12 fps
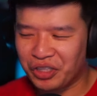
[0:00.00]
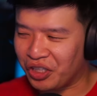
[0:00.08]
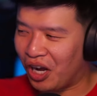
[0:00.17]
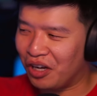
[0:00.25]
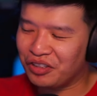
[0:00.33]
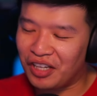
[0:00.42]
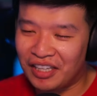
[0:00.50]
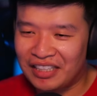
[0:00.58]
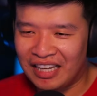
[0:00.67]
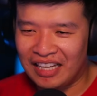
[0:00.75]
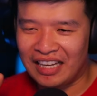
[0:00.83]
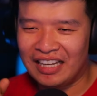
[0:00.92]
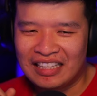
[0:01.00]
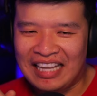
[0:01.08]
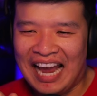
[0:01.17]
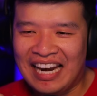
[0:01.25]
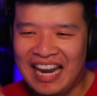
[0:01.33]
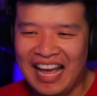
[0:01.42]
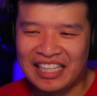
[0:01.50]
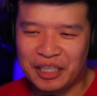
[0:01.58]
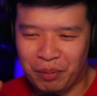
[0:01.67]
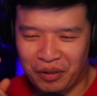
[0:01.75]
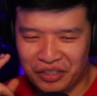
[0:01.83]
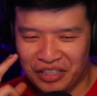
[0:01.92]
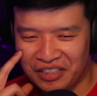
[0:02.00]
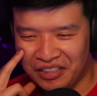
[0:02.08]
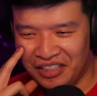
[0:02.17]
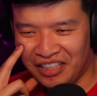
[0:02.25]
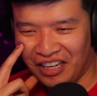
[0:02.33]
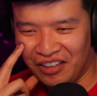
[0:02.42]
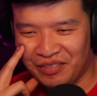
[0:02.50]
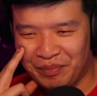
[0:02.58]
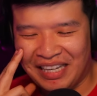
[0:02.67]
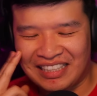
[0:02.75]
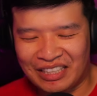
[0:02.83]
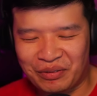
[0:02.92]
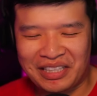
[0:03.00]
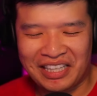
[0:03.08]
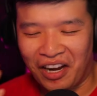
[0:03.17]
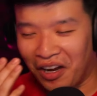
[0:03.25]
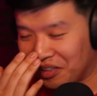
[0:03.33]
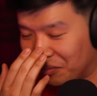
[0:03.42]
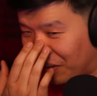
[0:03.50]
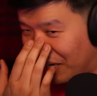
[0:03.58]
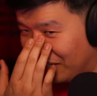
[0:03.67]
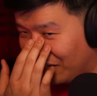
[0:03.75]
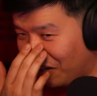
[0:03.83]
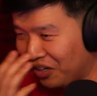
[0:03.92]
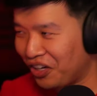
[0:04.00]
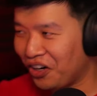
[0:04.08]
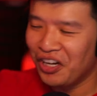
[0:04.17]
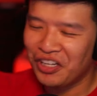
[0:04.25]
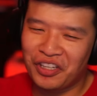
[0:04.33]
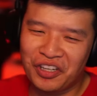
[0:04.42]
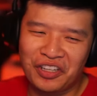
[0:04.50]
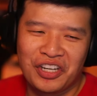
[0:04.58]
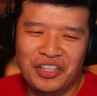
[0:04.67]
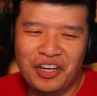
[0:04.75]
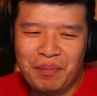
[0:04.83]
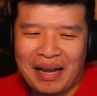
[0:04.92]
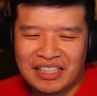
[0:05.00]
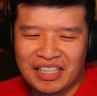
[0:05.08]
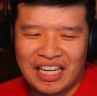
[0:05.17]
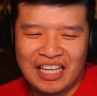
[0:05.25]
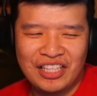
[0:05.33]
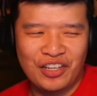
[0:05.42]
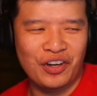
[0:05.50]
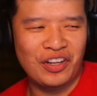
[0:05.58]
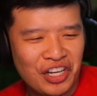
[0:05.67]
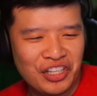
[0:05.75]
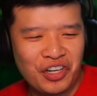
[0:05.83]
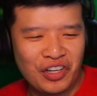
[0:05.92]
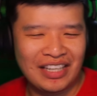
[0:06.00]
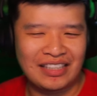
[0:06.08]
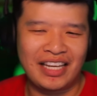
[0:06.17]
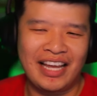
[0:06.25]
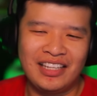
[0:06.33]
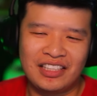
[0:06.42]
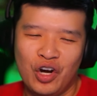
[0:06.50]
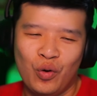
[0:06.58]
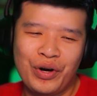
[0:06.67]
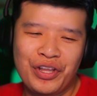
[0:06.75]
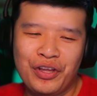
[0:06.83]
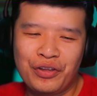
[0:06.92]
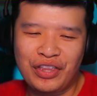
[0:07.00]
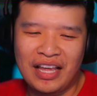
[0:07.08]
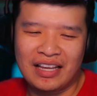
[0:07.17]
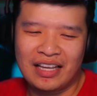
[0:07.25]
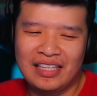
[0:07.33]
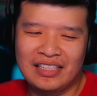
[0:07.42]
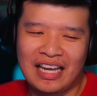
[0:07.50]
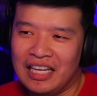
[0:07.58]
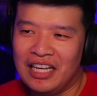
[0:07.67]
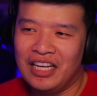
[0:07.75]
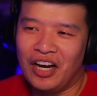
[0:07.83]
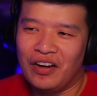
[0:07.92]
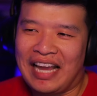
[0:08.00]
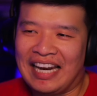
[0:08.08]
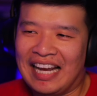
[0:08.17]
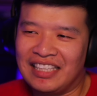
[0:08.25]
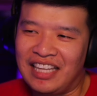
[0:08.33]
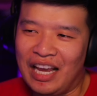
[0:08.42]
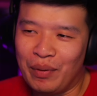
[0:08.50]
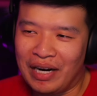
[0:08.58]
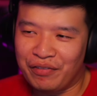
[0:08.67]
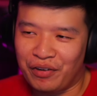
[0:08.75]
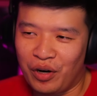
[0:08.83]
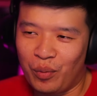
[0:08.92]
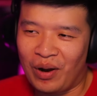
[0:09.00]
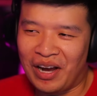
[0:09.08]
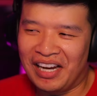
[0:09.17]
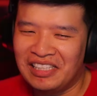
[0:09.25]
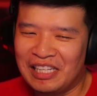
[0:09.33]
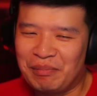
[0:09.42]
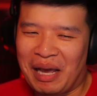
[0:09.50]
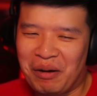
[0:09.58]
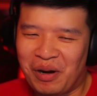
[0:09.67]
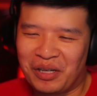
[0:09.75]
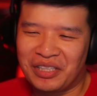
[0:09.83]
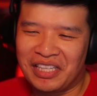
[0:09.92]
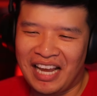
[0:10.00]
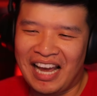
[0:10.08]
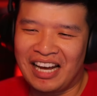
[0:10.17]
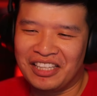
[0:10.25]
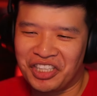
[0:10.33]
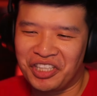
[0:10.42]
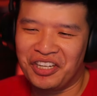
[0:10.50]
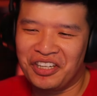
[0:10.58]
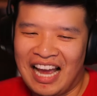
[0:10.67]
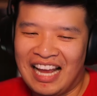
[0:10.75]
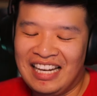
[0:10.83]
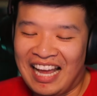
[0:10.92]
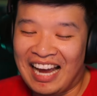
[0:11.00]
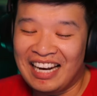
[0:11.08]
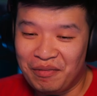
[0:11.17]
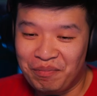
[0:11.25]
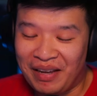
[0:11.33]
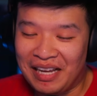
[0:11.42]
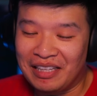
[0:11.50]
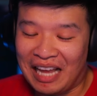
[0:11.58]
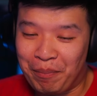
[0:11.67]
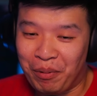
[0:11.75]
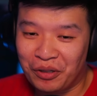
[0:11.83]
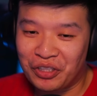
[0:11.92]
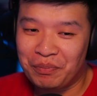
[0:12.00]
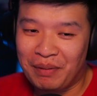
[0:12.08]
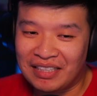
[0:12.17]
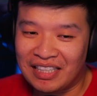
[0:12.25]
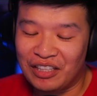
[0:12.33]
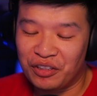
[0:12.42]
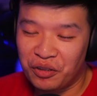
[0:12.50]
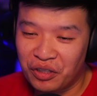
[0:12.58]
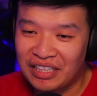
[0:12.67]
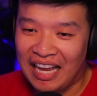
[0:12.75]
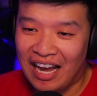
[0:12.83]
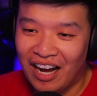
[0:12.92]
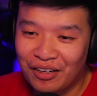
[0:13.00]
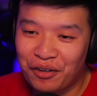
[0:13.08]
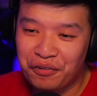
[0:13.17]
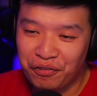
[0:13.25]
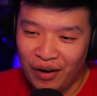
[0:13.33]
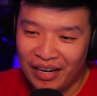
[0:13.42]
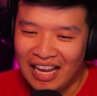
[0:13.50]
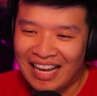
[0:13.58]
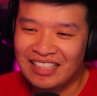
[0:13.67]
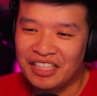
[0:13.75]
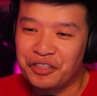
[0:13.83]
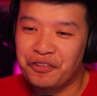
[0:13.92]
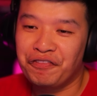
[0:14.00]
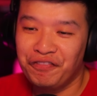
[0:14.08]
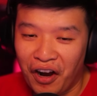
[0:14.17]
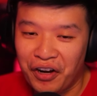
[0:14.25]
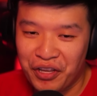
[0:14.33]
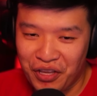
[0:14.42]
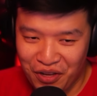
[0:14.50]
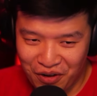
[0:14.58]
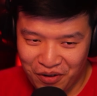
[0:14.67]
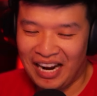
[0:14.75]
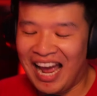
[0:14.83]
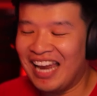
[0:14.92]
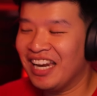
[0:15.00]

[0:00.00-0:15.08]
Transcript: calls on the Latinx person, you know, because that's what they call them, right? Oh, you're Mexican. You're a Latinx. What do you think? And he's like, you know, can I say whatever I want? And Matt Walsh like, yeah, sure. And that person basically looks at Uncle Frank and says, fuck you. And